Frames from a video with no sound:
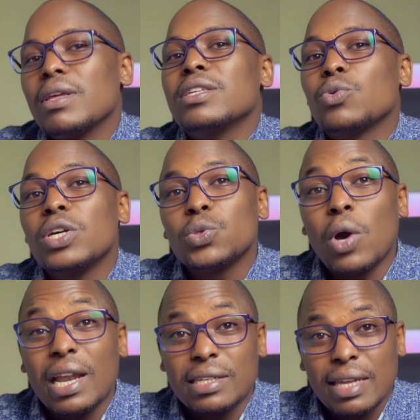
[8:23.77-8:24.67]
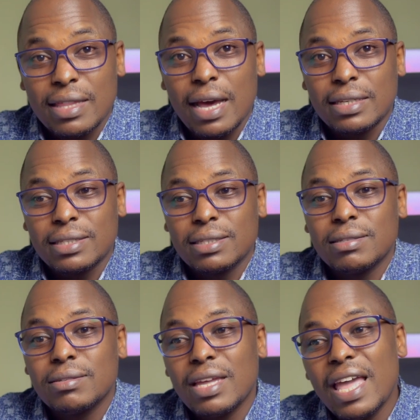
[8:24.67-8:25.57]
it's going to alter that.
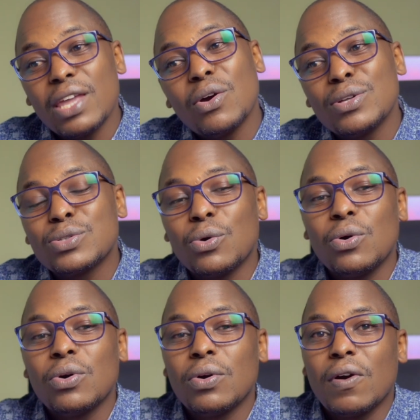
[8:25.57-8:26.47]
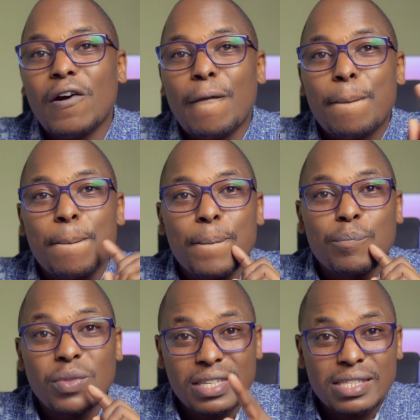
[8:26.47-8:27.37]
And also,
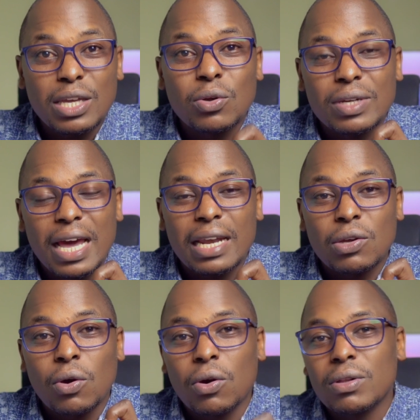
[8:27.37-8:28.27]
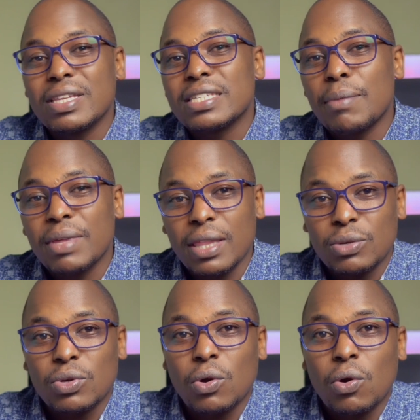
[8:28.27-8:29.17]
still on alcohol, there's something
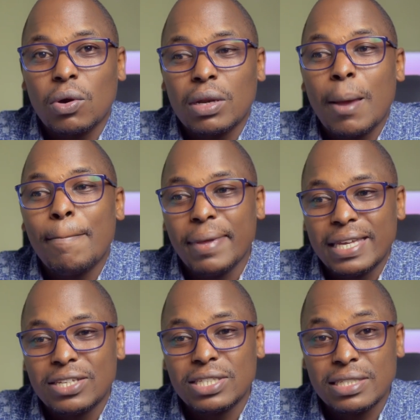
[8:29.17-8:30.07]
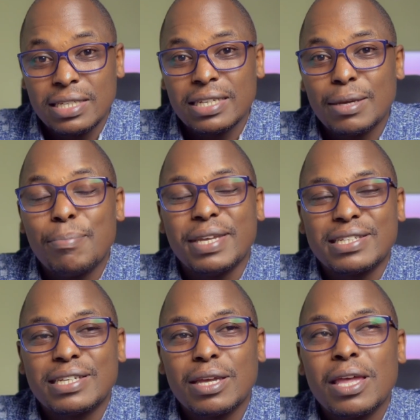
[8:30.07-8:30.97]
that we call binge
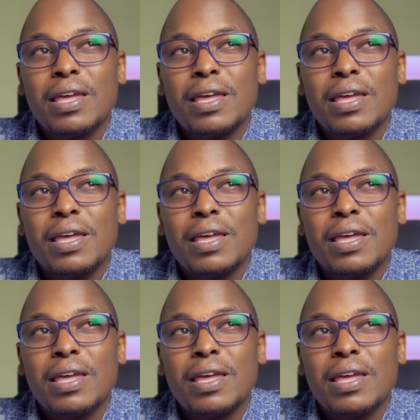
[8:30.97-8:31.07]
drinking.